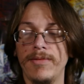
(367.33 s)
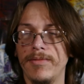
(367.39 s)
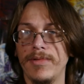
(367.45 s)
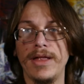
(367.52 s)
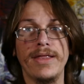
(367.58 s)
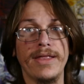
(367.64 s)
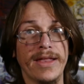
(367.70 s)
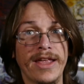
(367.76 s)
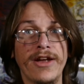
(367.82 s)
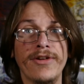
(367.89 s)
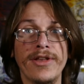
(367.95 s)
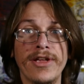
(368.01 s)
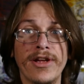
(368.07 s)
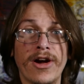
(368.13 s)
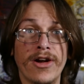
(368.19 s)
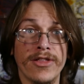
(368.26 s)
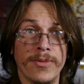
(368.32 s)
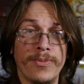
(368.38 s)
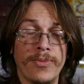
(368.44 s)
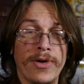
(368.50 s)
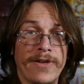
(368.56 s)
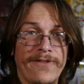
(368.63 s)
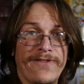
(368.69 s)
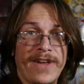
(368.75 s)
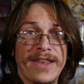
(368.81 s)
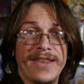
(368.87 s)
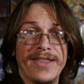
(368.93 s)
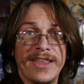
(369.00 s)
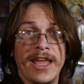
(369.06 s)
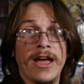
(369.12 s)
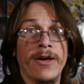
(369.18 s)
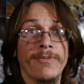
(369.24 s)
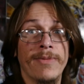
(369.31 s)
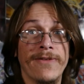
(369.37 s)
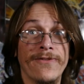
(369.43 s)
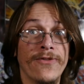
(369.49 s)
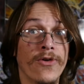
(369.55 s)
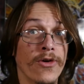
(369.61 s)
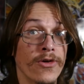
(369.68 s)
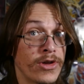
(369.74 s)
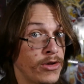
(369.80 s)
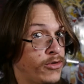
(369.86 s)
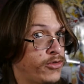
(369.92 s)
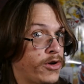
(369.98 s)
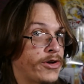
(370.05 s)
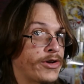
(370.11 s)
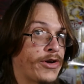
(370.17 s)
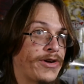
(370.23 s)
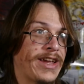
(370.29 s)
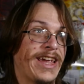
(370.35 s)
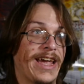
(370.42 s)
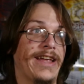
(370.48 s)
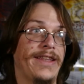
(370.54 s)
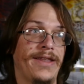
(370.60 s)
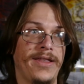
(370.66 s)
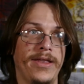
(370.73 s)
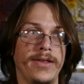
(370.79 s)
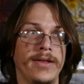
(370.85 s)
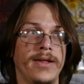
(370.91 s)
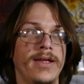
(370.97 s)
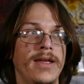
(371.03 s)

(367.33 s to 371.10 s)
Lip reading: These security cards are put face down before you draw your hands.